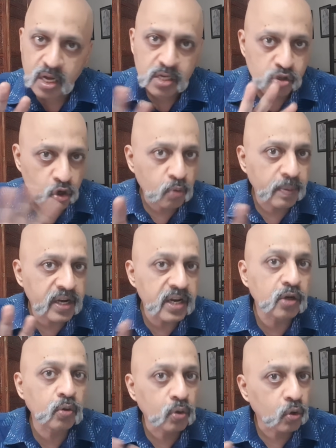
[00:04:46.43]
So you may
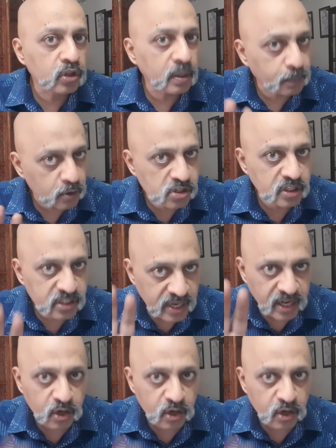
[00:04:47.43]
need to know the procedure,